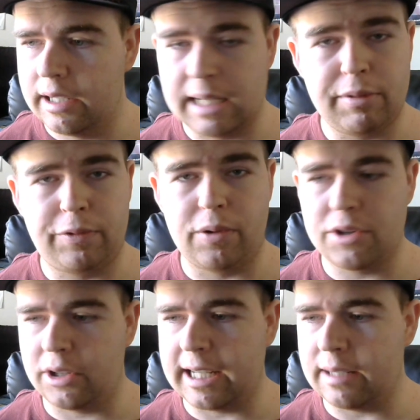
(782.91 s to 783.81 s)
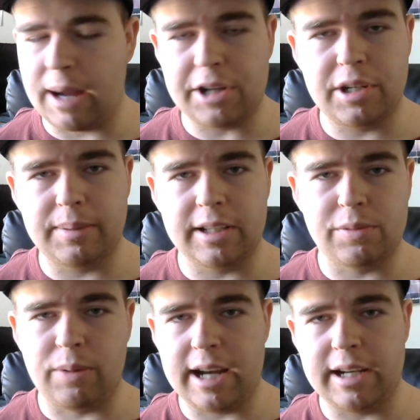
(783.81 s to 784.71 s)
team of fours are getting matched up
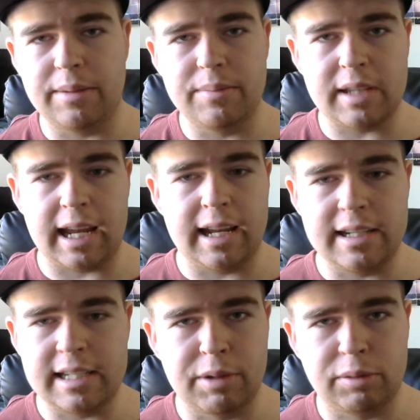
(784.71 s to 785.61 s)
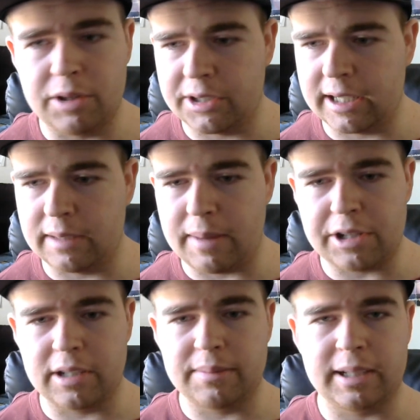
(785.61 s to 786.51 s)
against randoms, and team of threes are getting
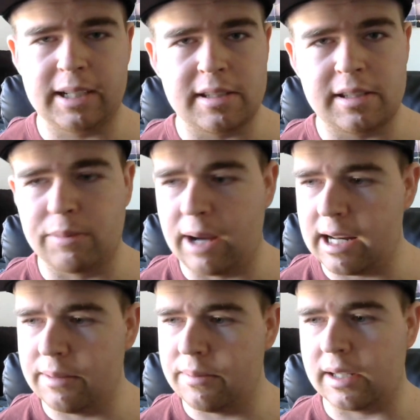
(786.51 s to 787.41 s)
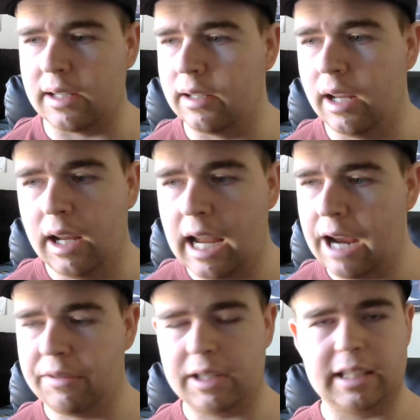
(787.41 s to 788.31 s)
matched up against randoms, and
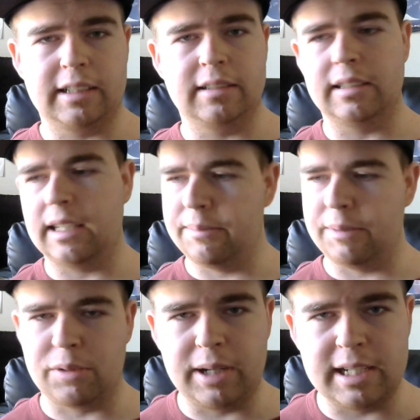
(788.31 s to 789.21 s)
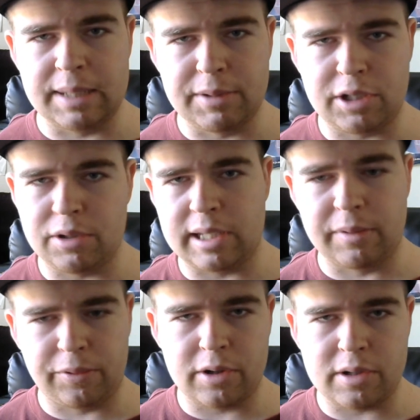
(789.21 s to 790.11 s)
everything in between, team of twos, team
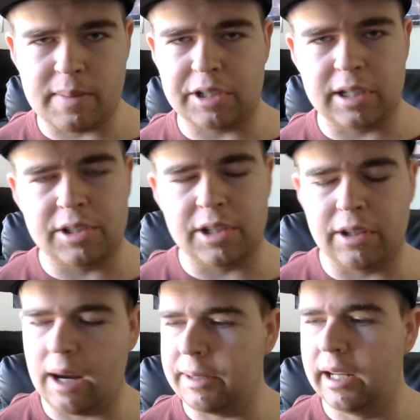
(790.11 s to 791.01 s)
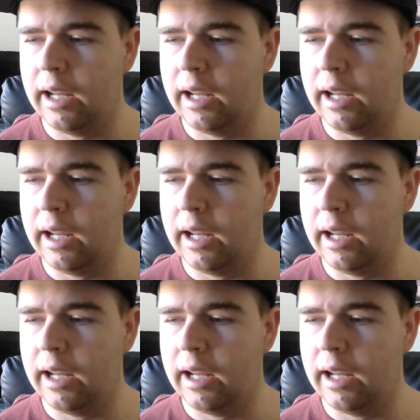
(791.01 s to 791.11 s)
of fours matching each other. I mean,